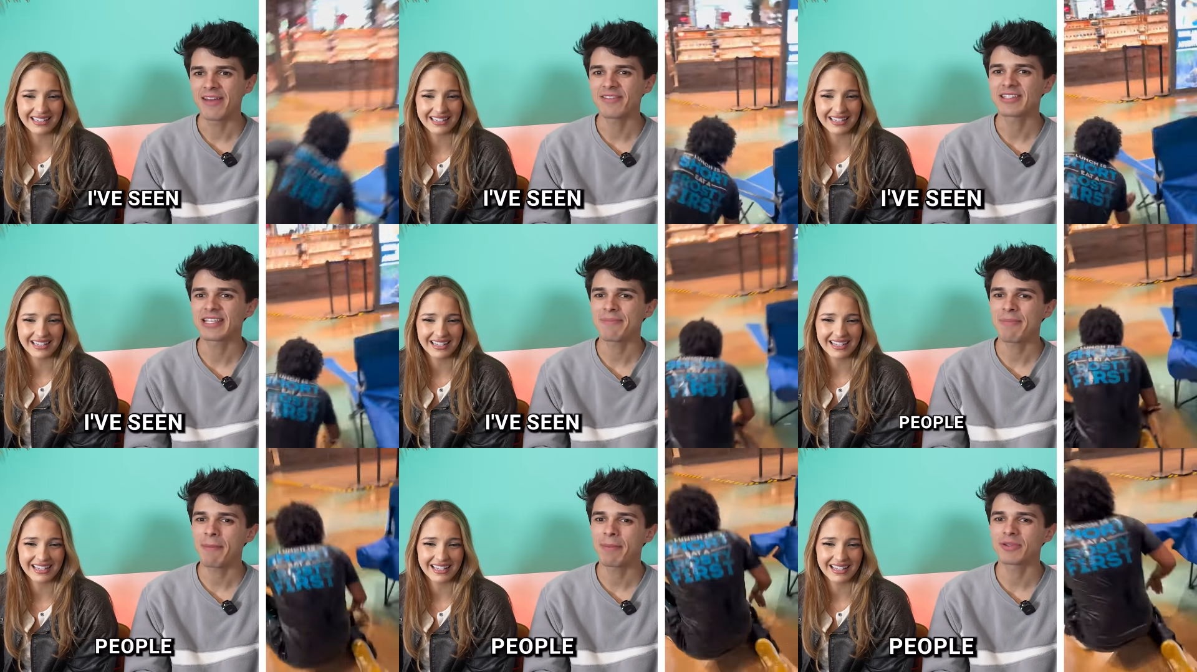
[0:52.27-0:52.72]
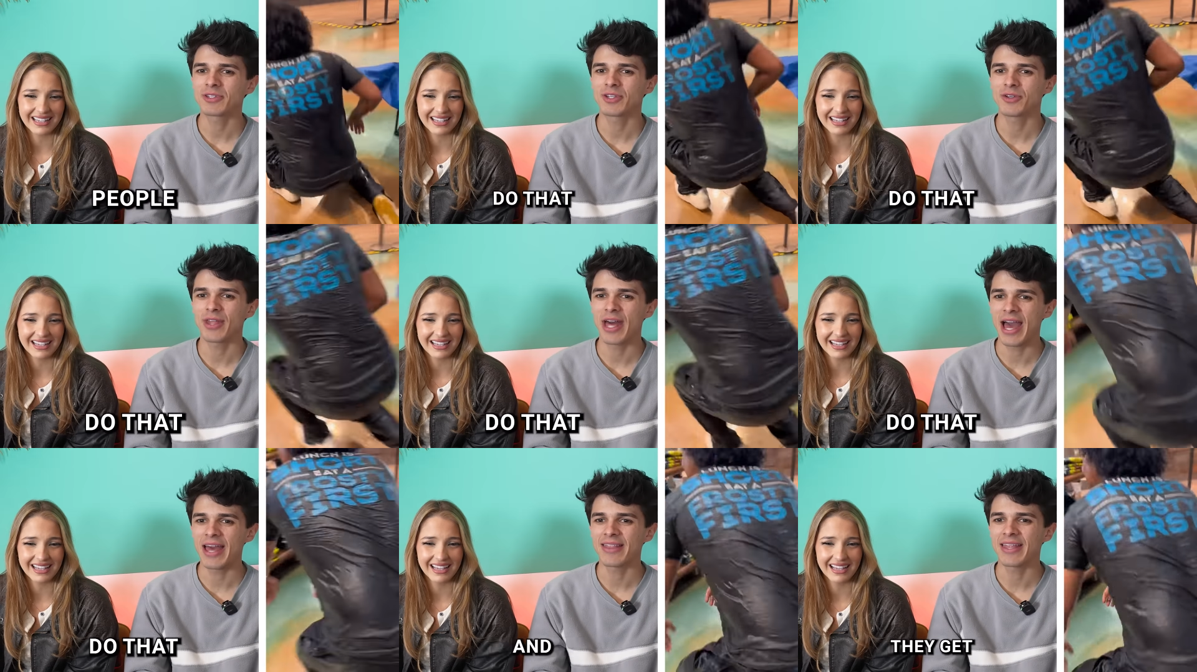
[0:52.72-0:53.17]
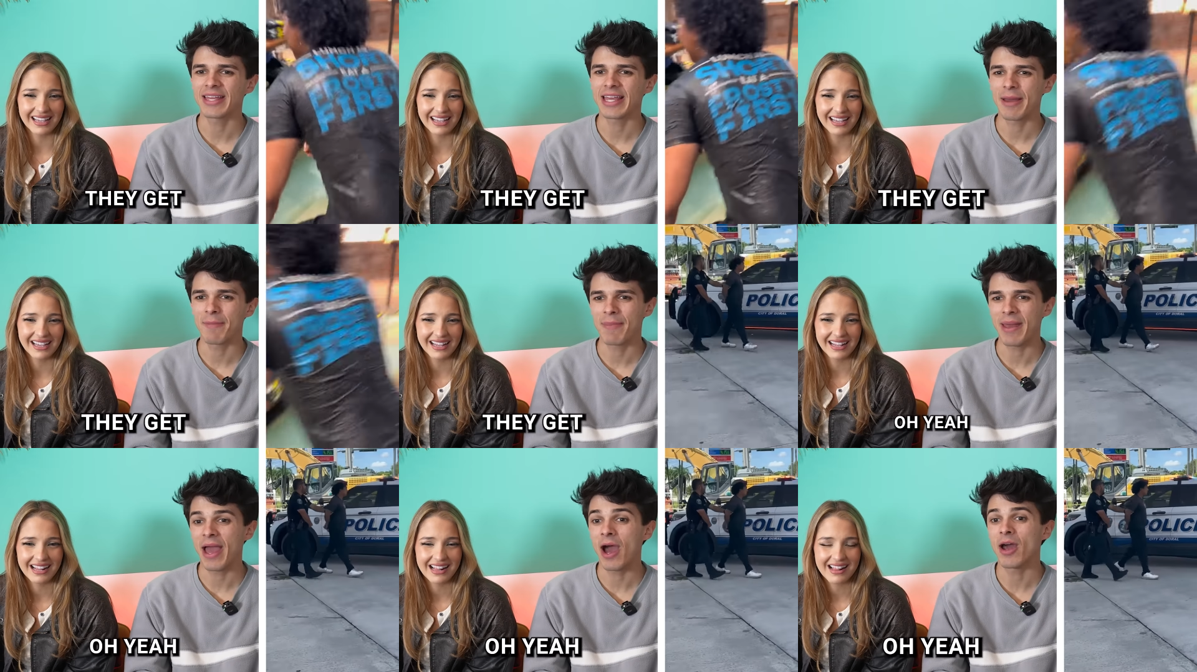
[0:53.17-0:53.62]
Speaker 1: I've seen people do that and they
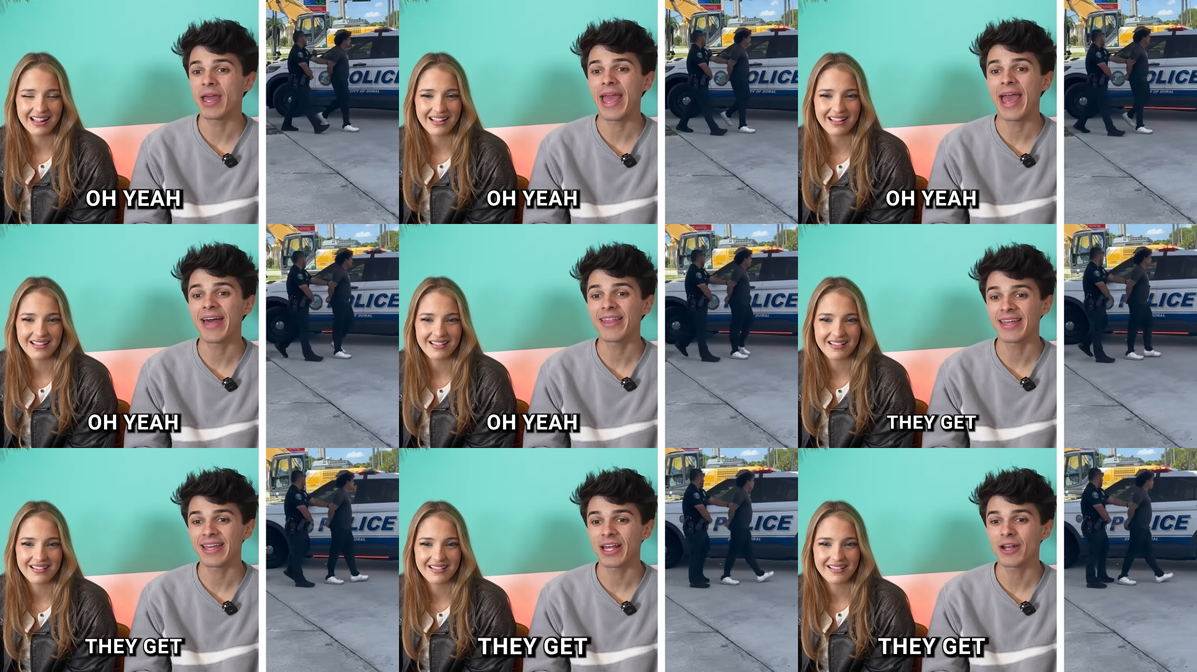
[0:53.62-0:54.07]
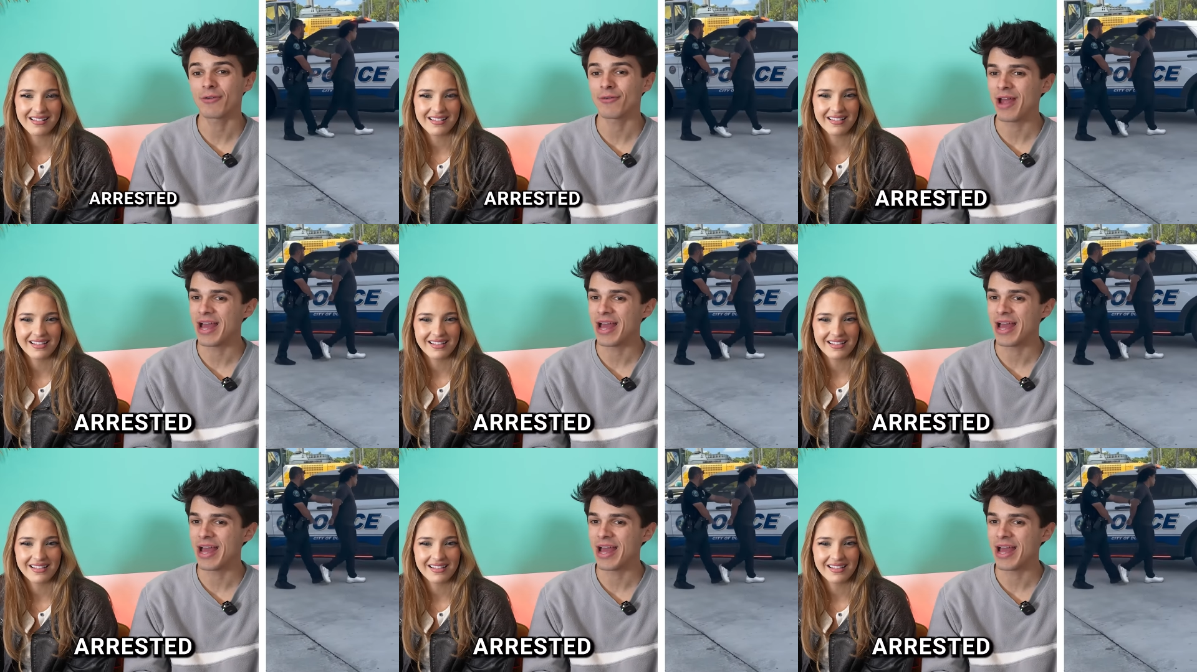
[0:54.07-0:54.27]
get banned. Oh yeah, they get